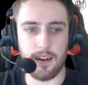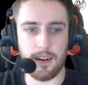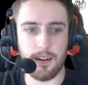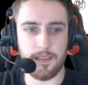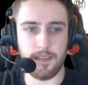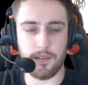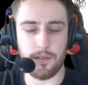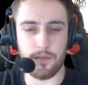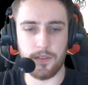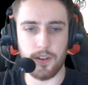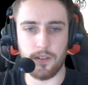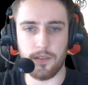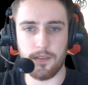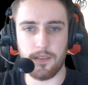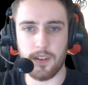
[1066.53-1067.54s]
So
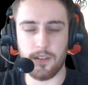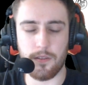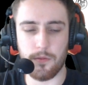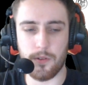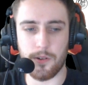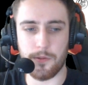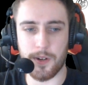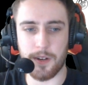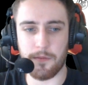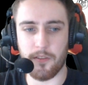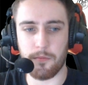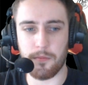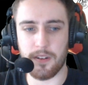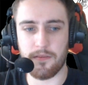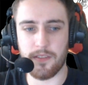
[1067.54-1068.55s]
you won't want him
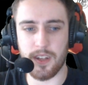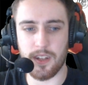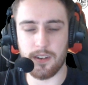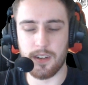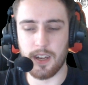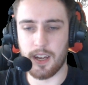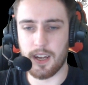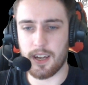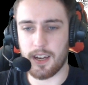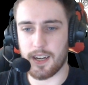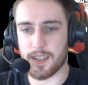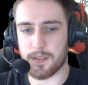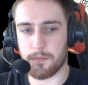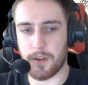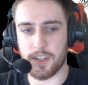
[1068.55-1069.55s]
for midfield
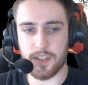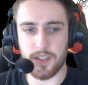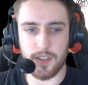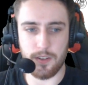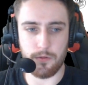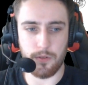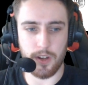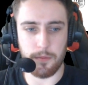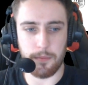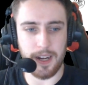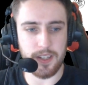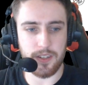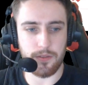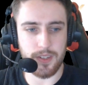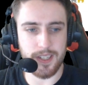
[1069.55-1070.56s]
as much as you would
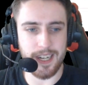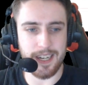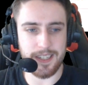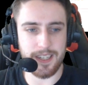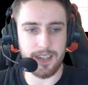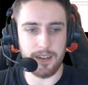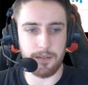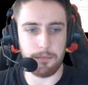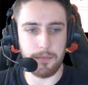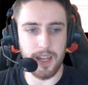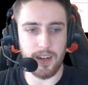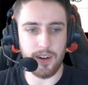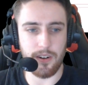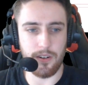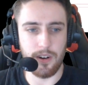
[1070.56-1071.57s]
Maestro, Snasky, and
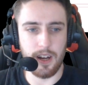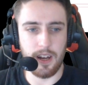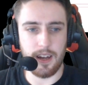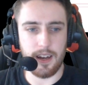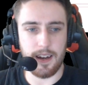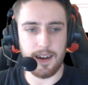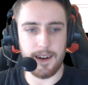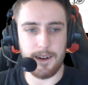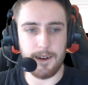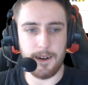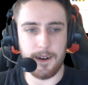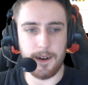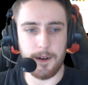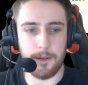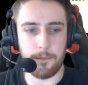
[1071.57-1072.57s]
Miho.
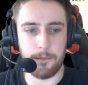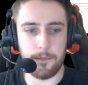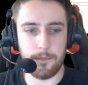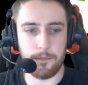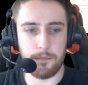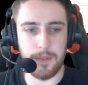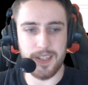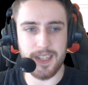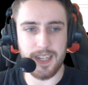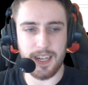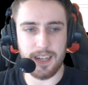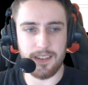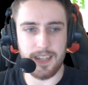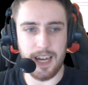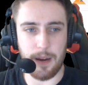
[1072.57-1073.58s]

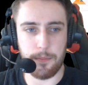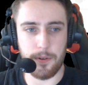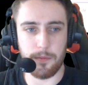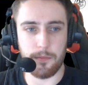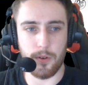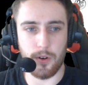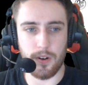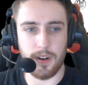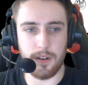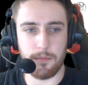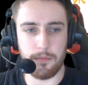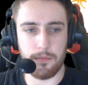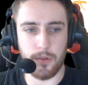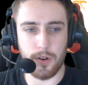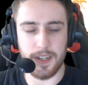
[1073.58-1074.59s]
Mystic and Dapper more
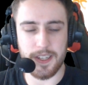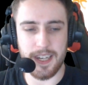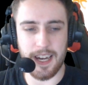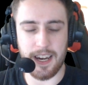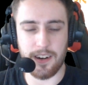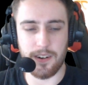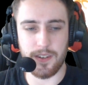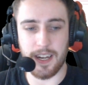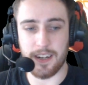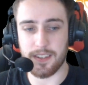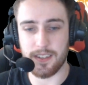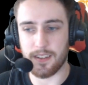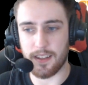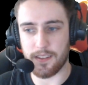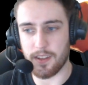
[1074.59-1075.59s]
attacker.
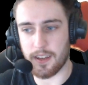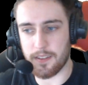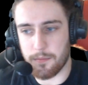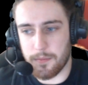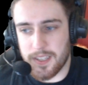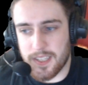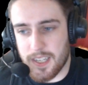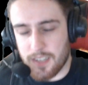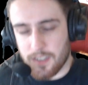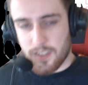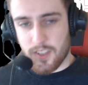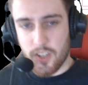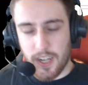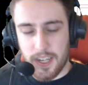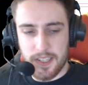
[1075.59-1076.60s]
Actually, I think Mystic has
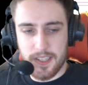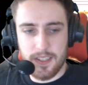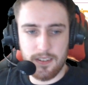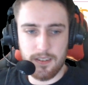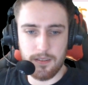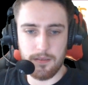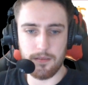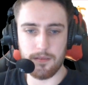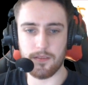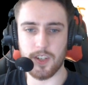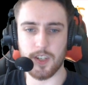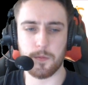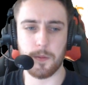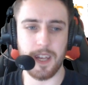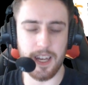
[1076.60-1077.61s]
just
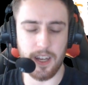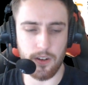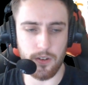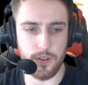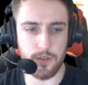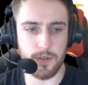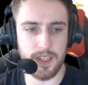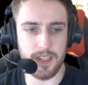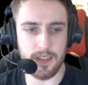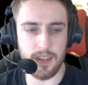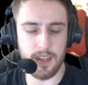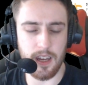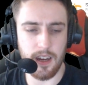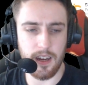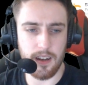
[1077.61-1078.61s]
been getting goals
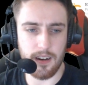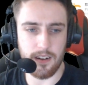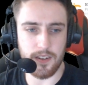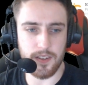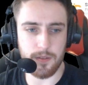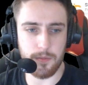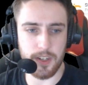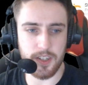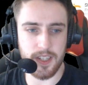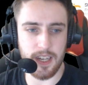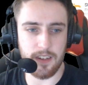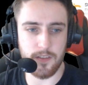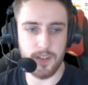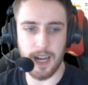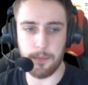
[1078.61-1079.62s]
recently, not so much
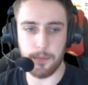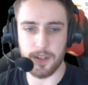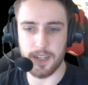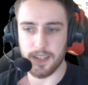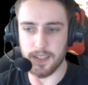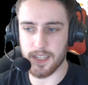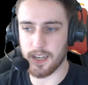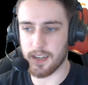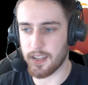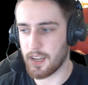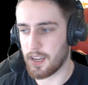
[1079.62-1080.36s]
saves. Dapper does get